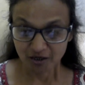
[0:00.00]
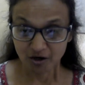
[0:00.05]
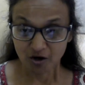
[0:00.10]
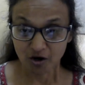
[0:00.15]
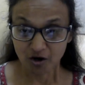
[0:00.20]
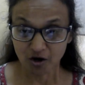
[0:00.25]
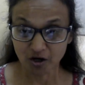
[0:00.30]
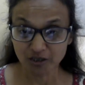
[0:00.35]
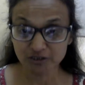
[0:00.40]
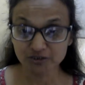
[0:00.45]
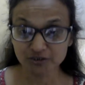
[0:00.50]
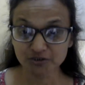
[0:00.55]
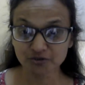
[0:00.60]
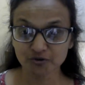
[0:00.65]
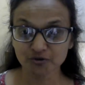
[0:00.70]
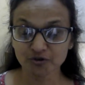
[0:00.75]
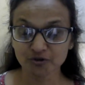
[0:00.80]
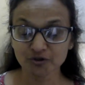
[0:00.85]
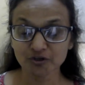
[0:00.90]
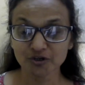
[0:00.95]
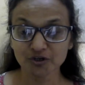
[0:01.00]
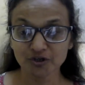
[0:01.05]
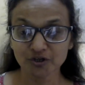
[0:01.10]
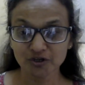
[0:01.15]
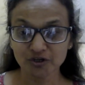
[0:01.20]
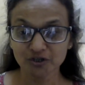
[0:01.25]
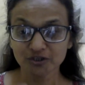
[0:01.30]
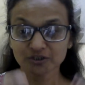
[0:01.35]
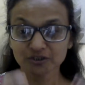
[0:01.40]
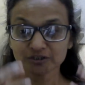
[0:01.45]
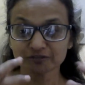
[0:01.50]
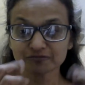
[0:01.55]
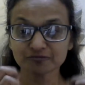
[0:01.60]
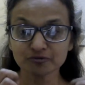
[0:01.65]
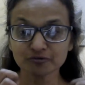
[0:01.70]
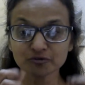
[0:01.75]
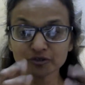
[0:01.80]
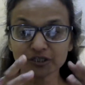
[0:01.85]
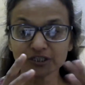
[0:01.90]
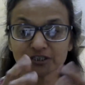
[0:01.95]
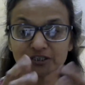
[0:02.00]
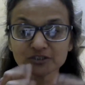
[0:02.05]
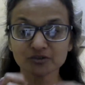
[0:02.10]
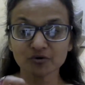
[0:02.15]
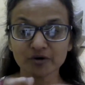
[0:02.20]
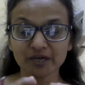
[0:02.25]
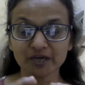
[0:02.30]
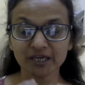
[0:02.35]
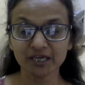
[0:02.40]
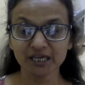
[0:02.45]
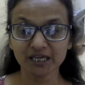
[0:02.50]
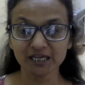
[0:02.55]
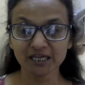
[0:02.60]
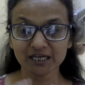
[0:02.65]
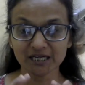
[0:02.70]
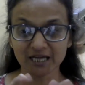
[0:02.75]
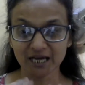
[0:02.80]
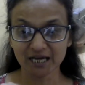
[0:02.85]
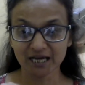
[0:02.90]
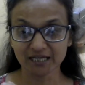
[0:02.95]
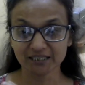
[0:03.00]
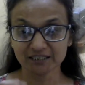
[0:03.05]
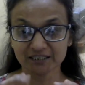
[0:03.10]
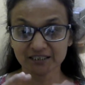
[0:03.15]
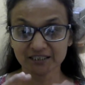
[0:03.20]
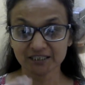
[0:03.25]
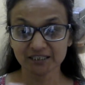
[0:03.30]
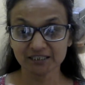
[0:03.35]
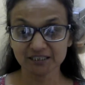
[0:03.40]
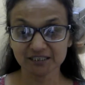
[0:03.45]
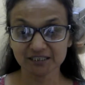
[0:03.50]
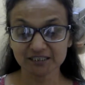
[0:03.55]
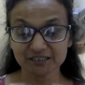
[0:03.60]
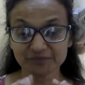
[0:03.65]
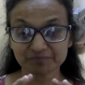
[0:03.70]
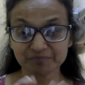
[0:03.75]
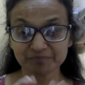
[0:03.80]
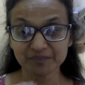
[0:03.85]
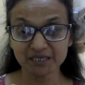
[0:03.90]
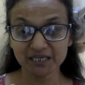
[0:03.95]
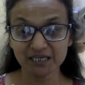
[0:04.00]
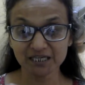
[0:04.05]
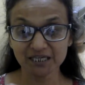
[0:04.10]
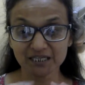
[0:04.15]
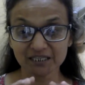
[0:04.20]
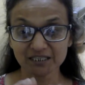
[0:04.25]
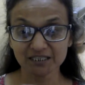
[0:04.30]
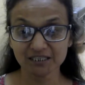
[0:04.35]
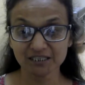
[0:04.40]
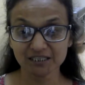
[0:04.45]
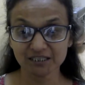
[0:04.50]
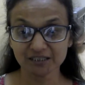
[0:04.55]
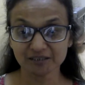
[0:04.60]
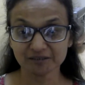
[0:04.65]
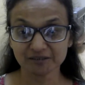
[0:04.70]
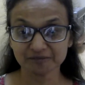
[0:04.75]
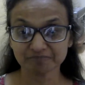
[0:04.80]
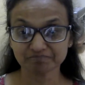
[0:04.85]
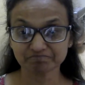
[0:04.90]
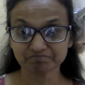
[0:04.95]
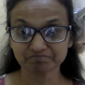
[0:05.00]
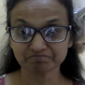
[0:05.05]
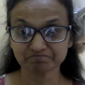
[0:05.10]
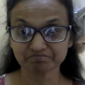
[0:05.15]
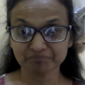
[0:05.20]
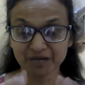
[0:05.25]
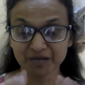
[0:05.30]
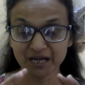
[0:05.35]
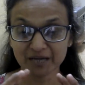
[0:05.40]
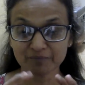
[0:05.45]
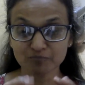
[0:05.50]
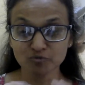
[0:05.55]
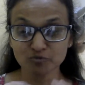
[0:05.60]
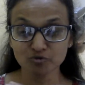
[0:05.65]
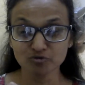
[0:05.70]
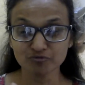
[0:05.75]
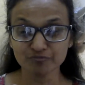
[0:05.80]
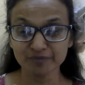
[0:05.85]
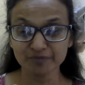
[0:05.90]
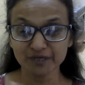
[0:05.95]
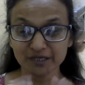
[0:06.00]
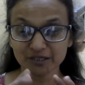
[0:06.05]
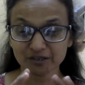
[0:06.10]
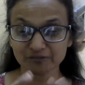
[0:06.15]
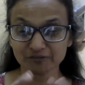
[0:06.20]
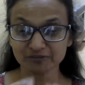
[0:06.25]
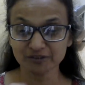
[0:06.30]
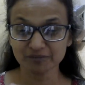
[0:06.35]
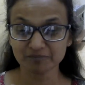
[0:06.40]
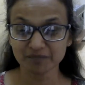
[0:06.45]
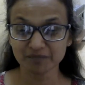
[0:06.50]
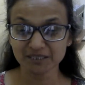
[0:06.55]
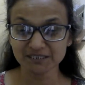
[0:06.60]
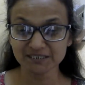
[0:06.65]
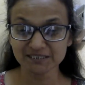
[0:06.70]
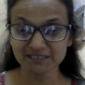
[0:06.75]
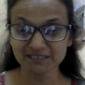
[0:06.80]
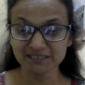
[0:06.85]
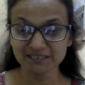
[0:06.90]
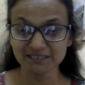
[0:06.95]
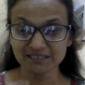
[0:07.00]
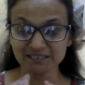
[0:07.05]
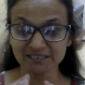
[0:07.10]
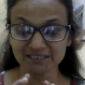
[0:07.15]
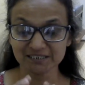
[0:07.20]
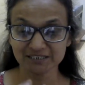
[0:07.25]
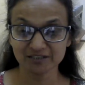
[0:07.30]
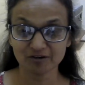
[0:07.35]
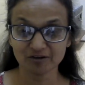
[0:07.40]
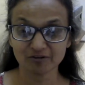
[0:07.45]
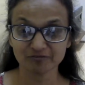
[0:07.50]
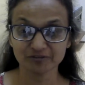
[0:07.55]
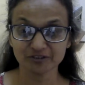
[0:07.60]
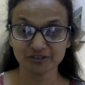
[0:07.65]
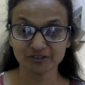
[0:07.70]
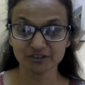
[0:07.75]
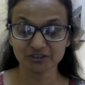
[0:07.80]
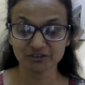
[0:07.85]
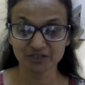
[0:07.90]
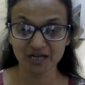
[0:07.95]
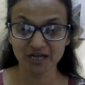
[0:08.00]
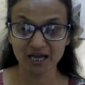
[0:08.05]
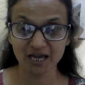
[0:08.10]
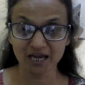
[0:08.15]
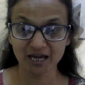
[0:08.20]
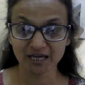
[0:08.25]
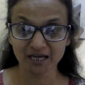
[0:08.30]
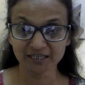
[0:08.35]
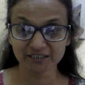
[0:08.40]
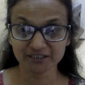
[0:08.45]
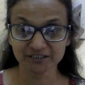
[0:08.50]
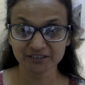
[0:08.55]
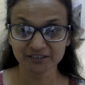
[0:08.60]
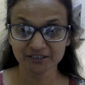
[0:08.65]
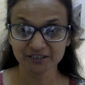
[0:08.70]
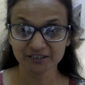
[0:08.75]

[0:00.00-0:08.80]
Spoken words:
Also, the food is going in and it is being by movement of the muscles of the tract,